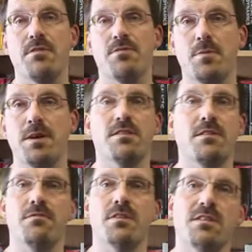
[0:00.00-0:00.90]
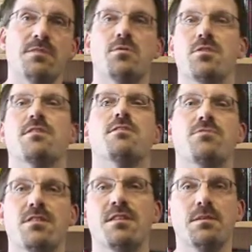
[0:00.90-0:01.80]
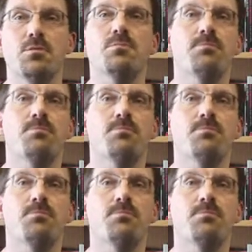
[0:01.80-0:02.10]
for me. I don't feel that I'm quite so stressed anymore.